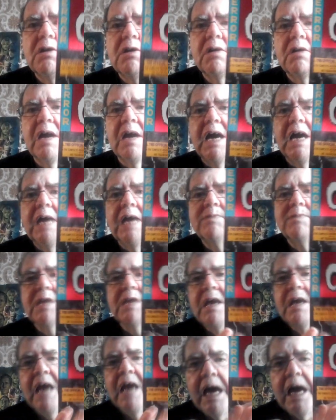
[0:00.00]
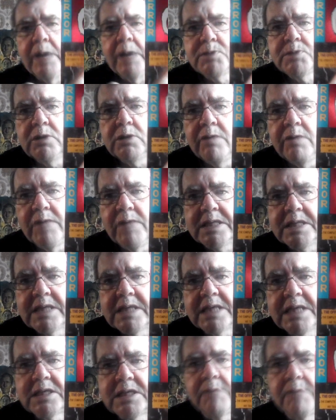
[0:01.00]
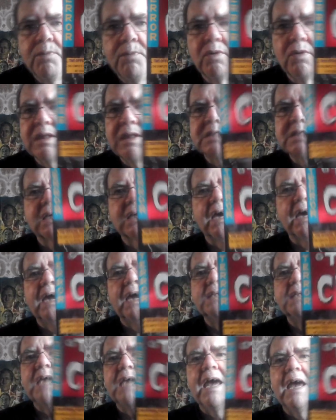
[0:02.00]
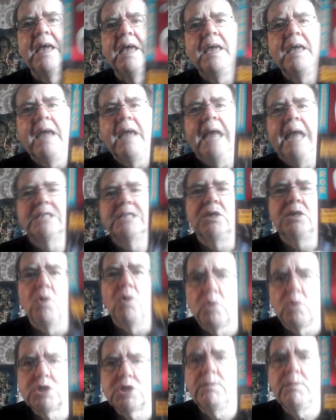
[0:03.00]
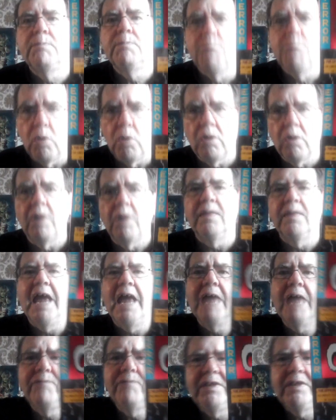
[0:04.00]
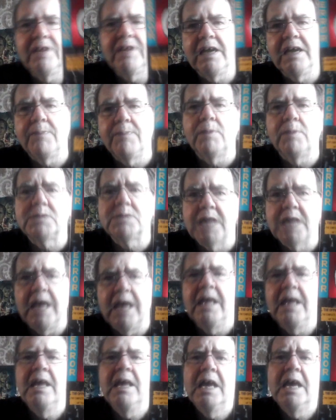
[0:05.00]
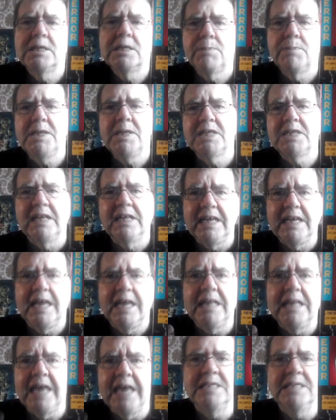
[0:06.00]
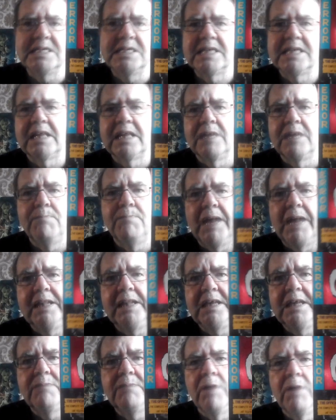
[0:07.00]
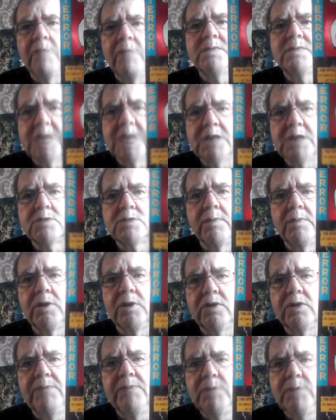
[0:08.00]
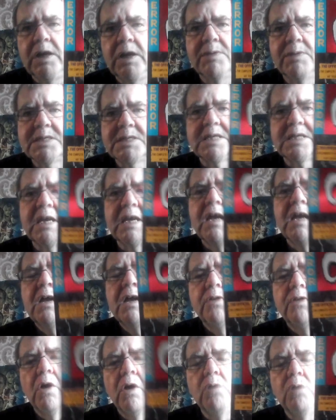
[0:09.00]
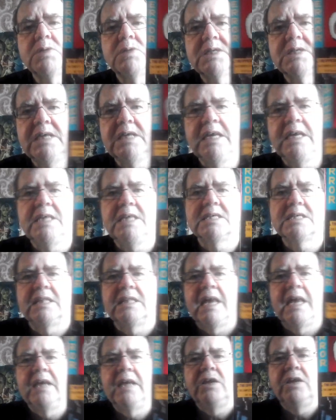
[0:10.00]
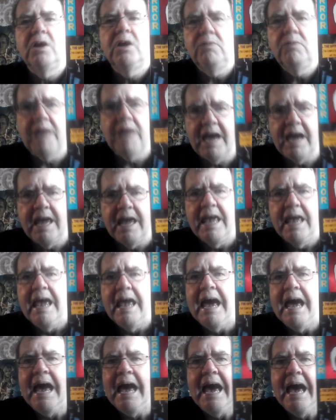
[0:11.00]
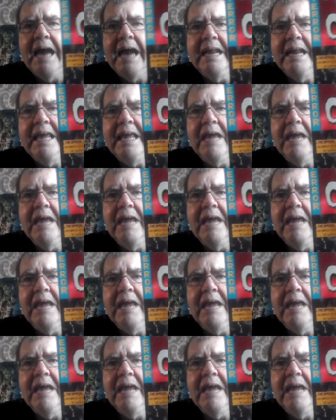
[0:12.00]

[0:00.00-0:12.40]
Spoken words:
Archives. Absolutely fantastic book, this, guys. Yeah, it's the ultimate book on everything about it's basically an A to Z compendium of Tales from the Crypt, you know, as I say, the whole series and that, you know, yeah. And